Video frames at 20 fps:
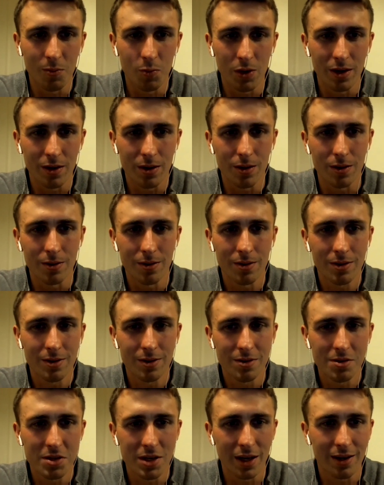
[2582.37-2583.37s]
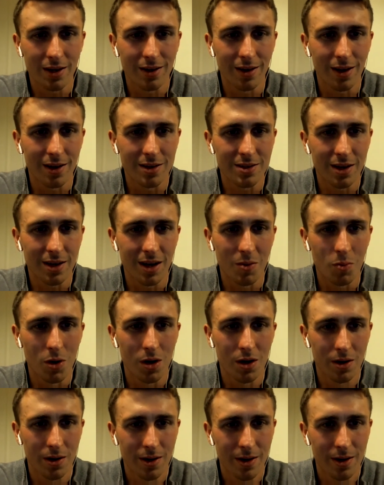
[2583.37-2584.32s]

week or second last game week.